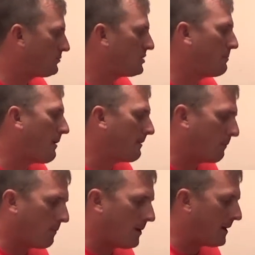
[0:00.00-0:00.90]
She bought
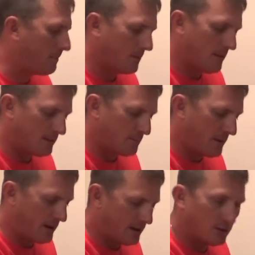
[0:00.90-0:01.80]
the wine, but that's
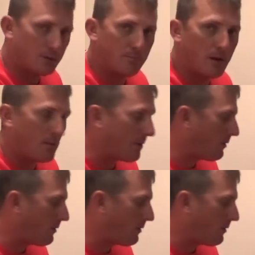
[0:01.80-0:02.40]
and I just spit on my